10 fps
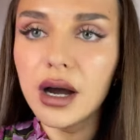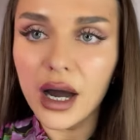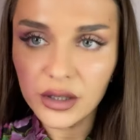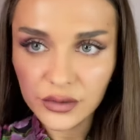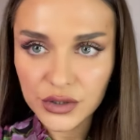
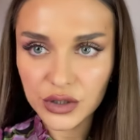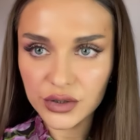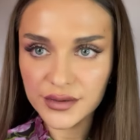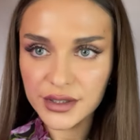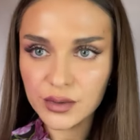love to
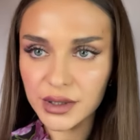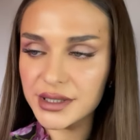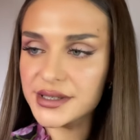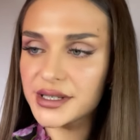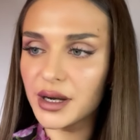use this one
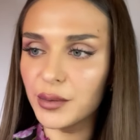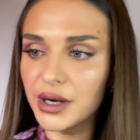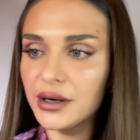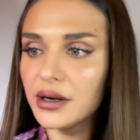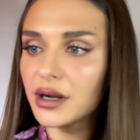in
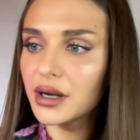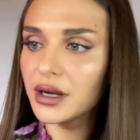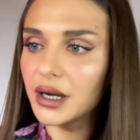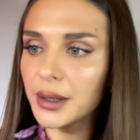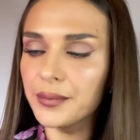summer.
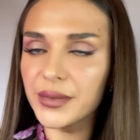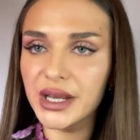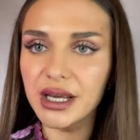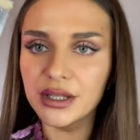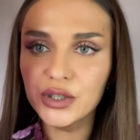
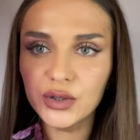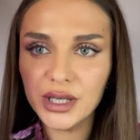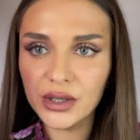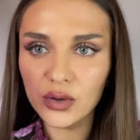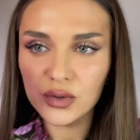You
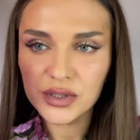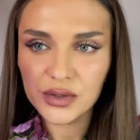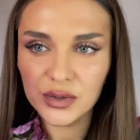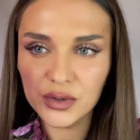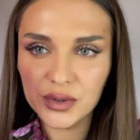can
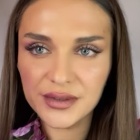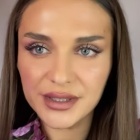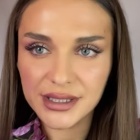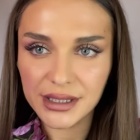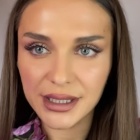also use
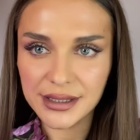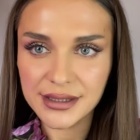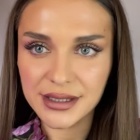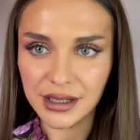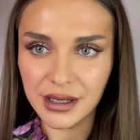this
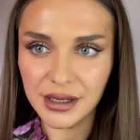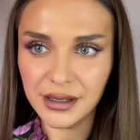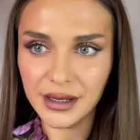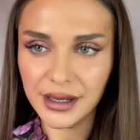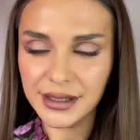
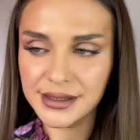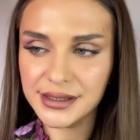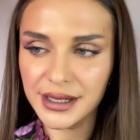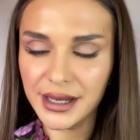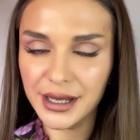cleanser
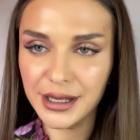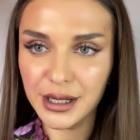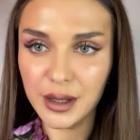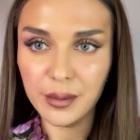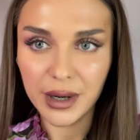as
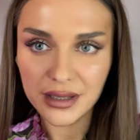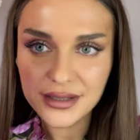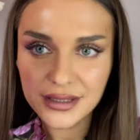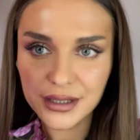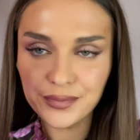a
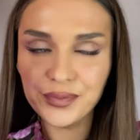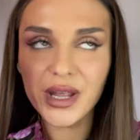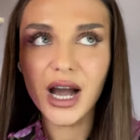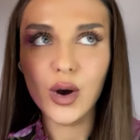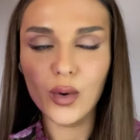mask.
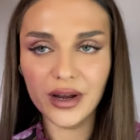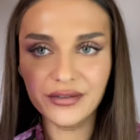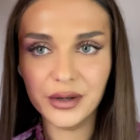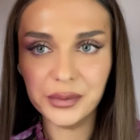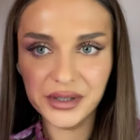
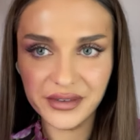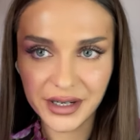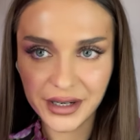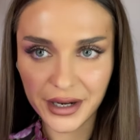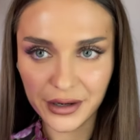However, be
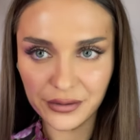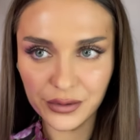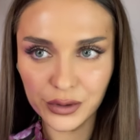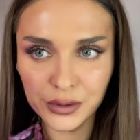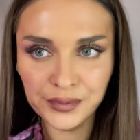very
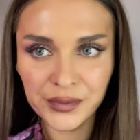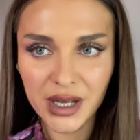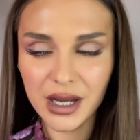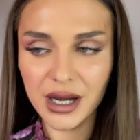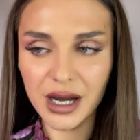careful
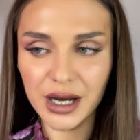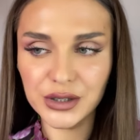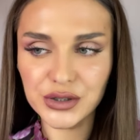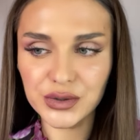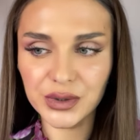
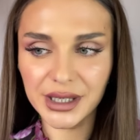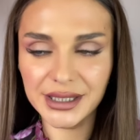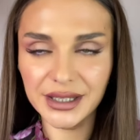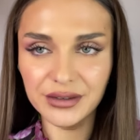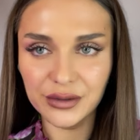to
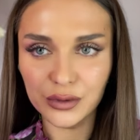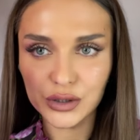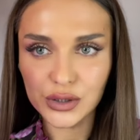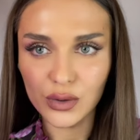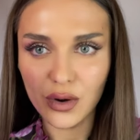not leave it for
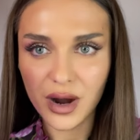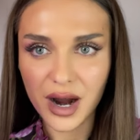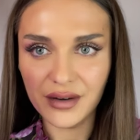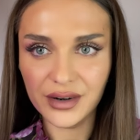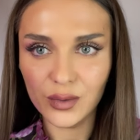too long,
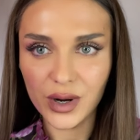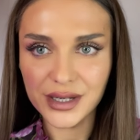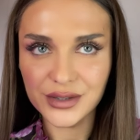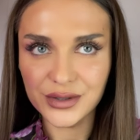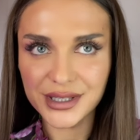
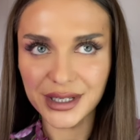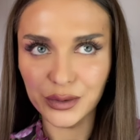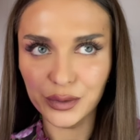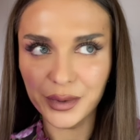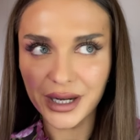otherwise your
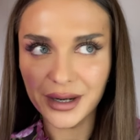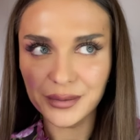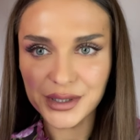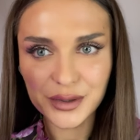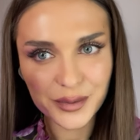skin will
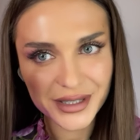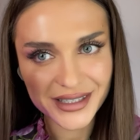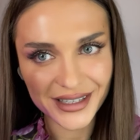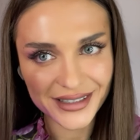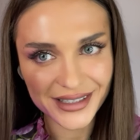become super
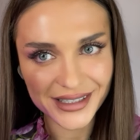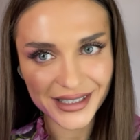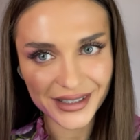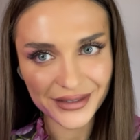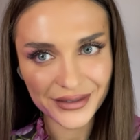
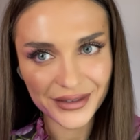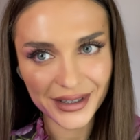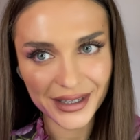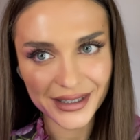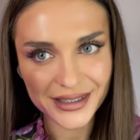sensitive
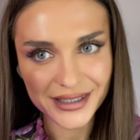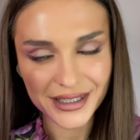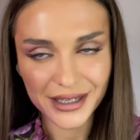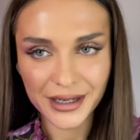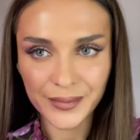
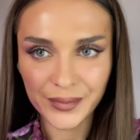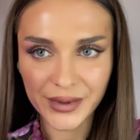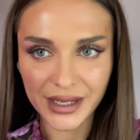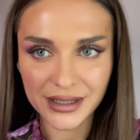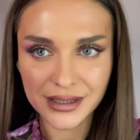and
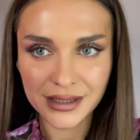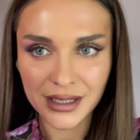yes,